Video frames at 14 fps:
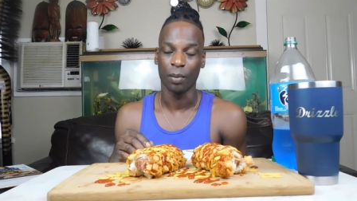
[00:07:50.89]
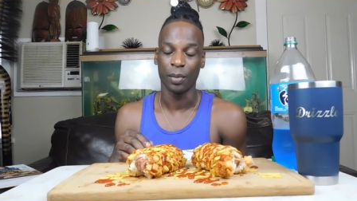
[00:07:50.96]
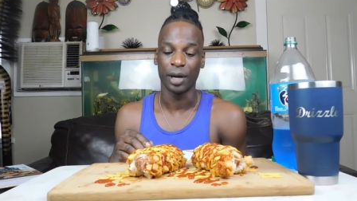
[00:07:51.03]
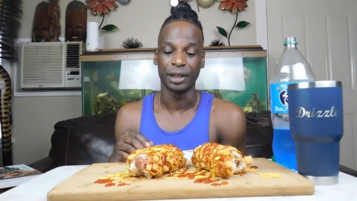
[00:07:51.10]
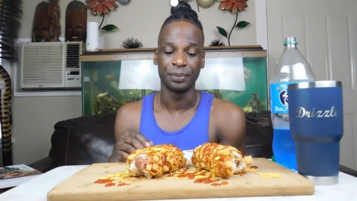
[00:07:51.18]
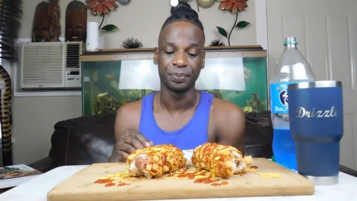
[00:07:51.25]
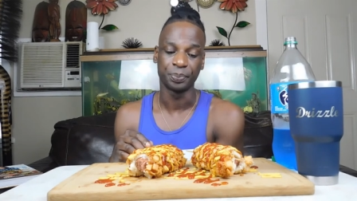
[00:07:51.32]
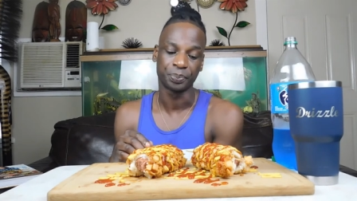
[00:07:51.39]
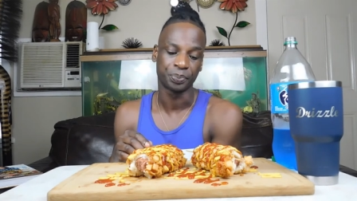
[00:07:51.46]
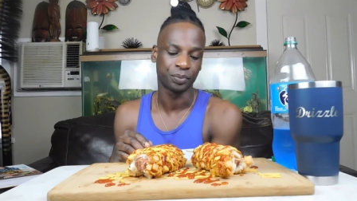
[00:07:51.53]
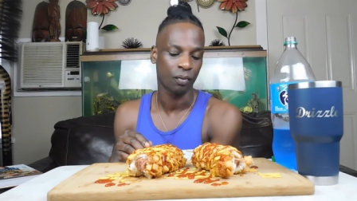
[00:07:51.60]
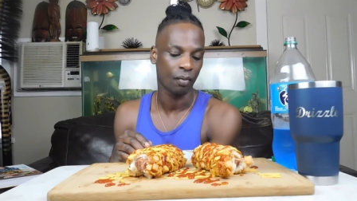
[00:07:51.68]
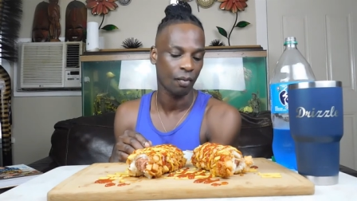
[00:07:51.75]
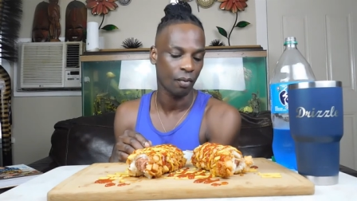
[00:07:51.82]
But
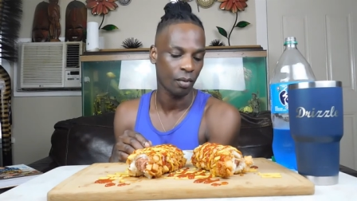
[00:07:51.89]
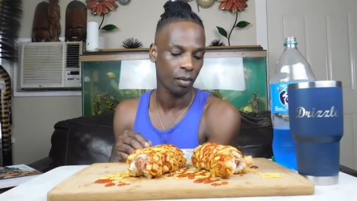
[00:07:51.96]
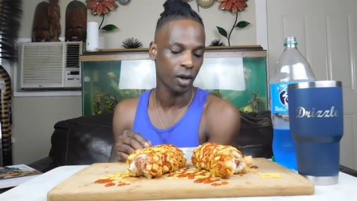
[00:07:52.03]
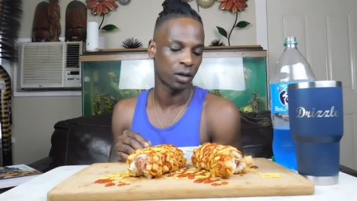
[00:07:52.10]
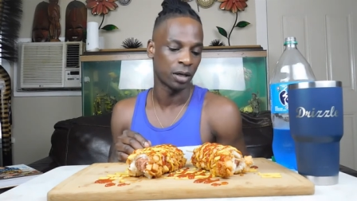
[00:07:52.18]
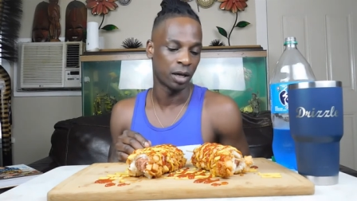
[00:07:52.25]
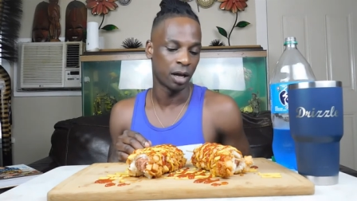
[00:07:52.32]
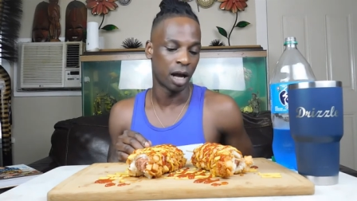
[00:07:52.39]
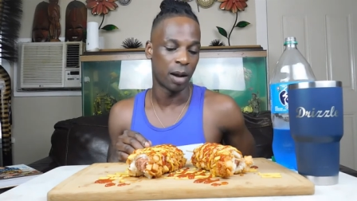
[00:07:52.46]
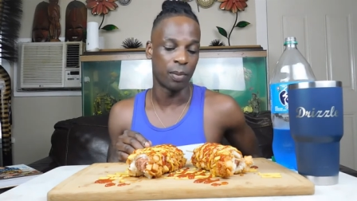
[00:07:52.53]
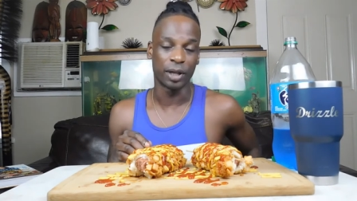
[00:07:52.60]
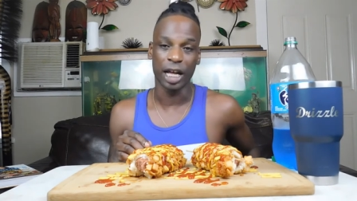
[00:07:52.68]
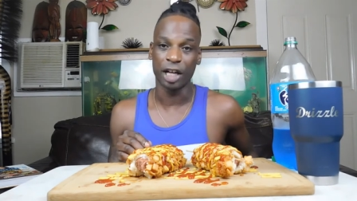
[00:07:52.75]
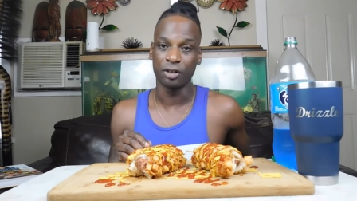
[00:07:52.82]

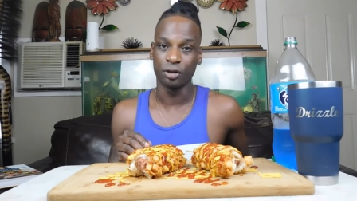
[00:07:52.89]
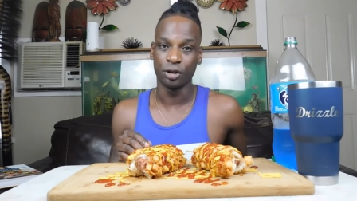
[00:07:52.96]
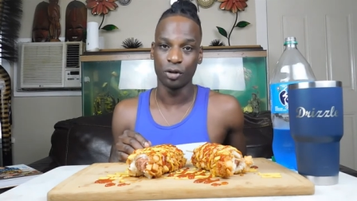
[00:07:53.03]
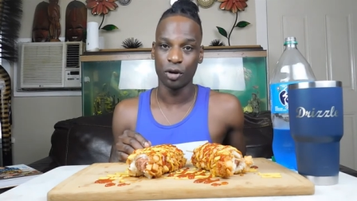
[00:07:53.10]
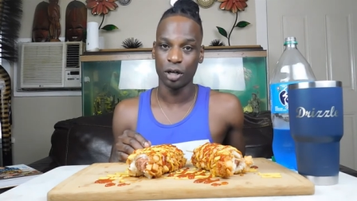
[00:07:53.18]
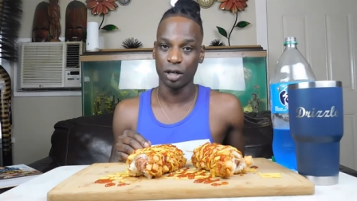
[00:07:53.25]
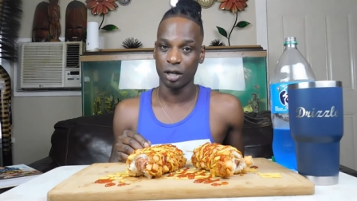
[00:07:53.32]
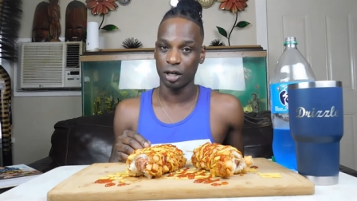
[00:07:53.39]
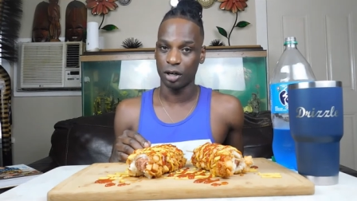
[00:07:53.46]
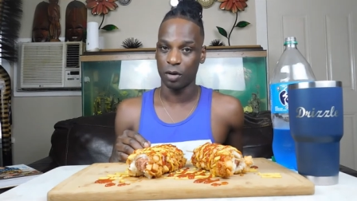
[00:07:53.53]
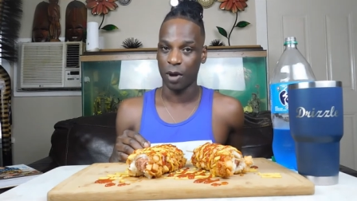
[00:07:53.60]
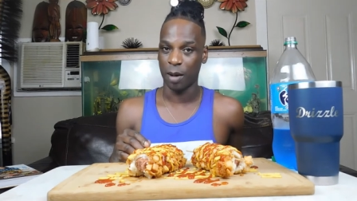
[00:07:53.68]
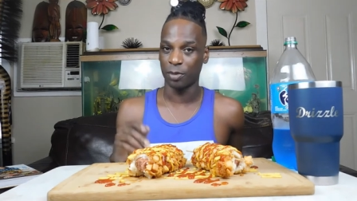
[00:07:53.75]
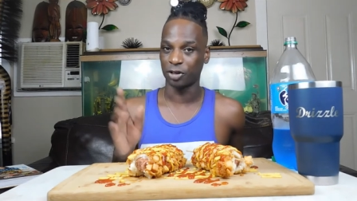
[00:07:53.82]
I'm glad you're doing good
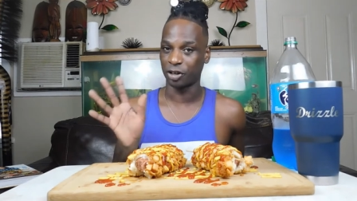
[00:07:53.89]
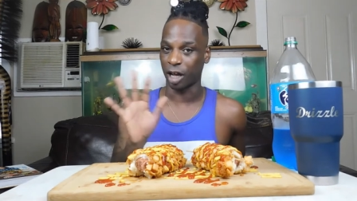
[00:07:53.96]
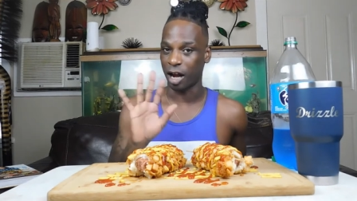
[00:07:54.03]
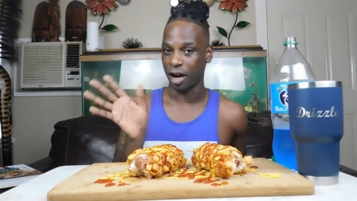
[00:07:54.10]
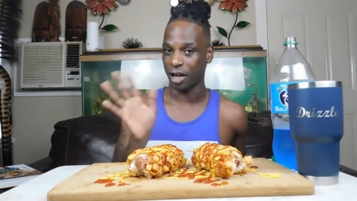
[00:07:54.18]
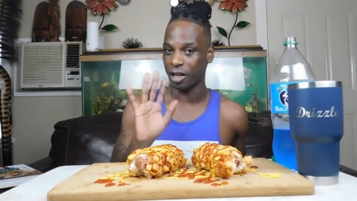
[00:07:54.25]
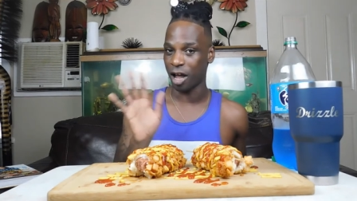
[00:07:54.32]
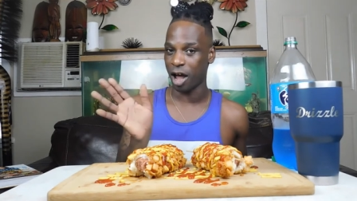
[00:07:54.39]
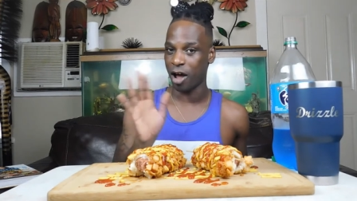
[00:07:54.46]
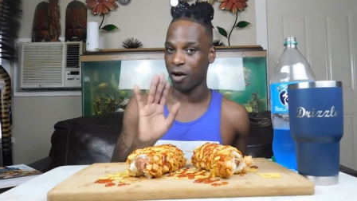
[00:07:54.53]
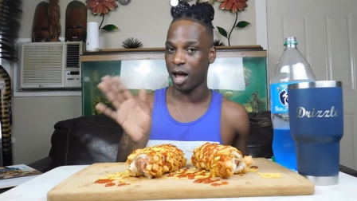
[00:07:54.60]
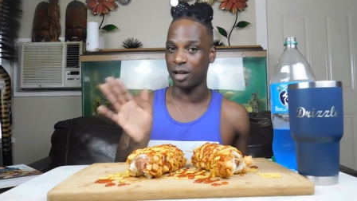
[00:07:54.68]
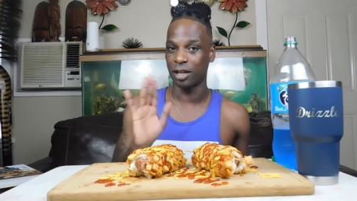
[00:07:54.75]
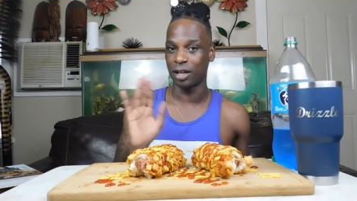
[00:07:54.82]
though, mama. Shout out to y'all. I